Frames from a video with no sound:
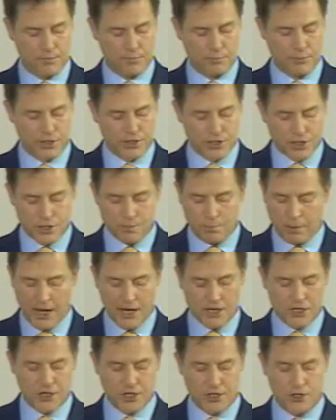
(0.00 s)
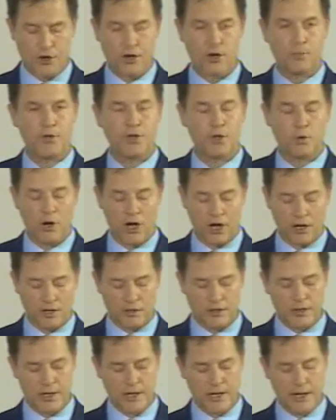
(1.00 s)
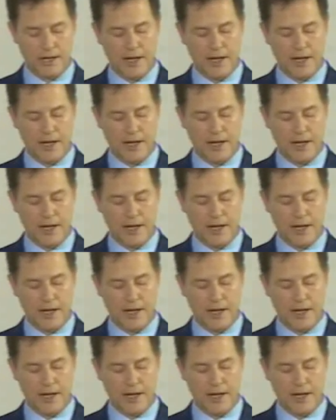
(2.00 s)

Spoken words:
Britain's place in Europe and the world